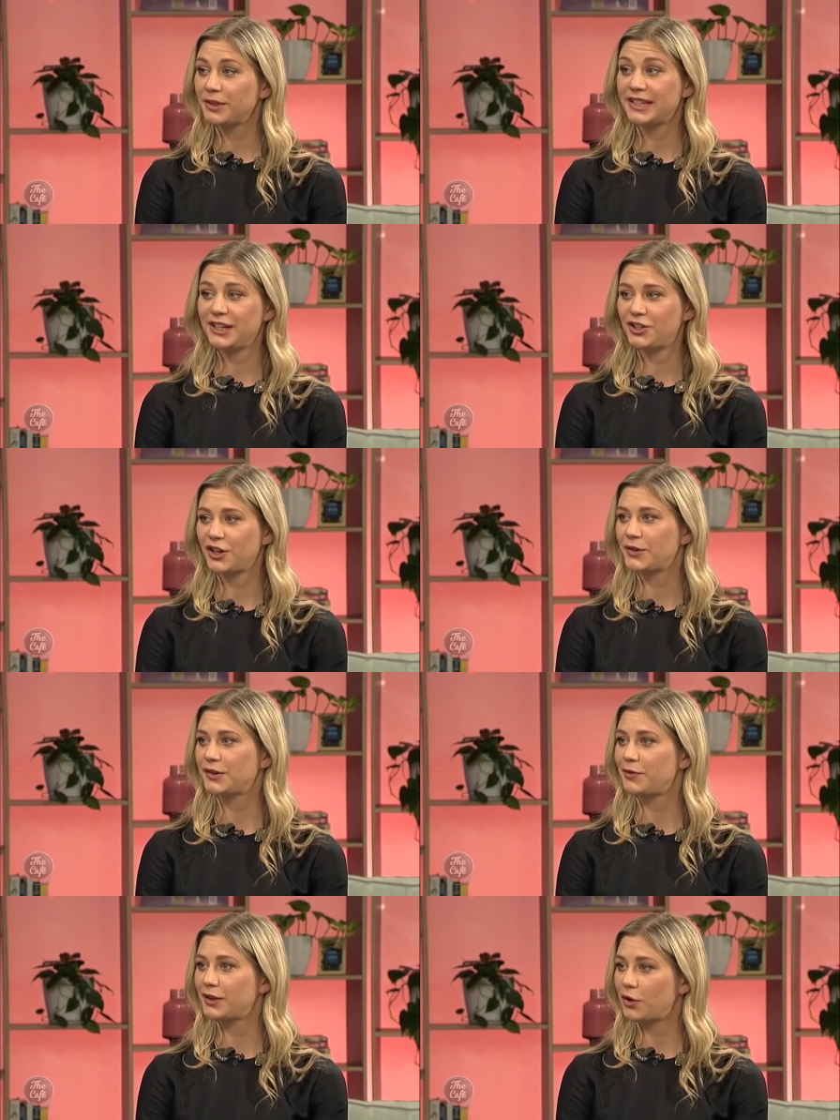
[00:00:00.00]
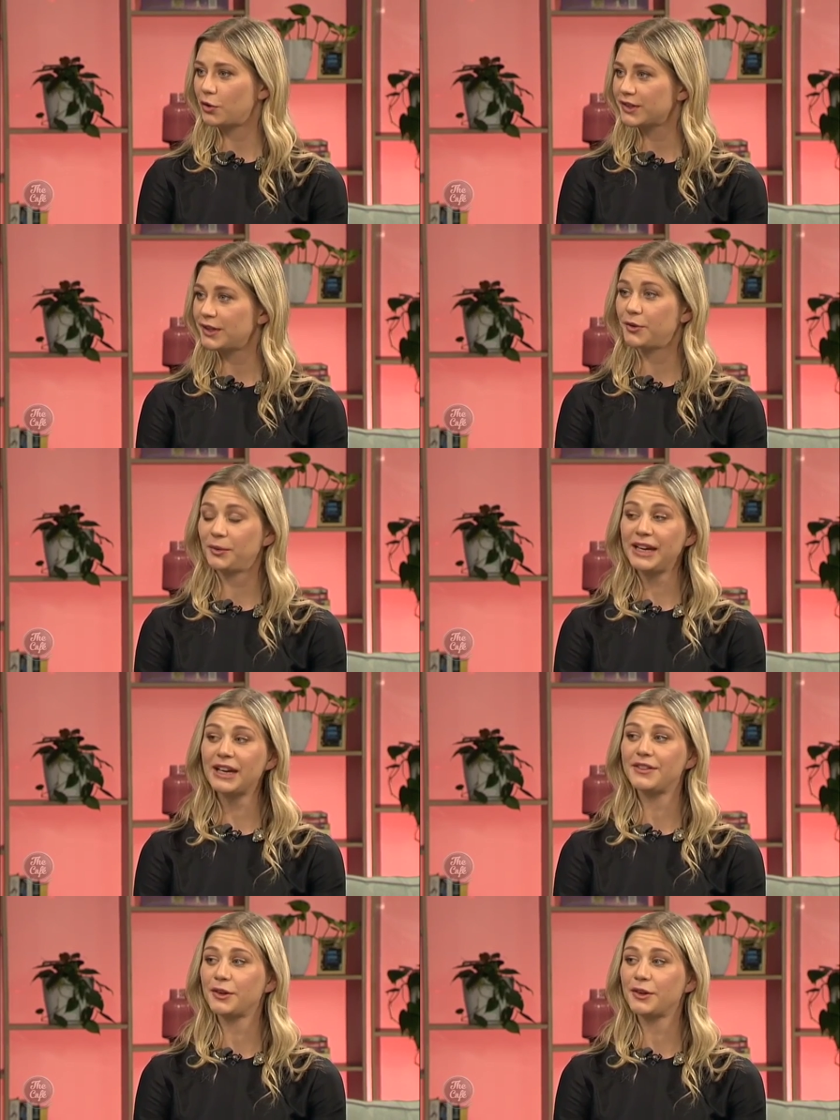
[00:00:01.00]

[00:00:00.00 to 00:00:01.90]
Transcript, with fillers: Resene shows over the course of the week,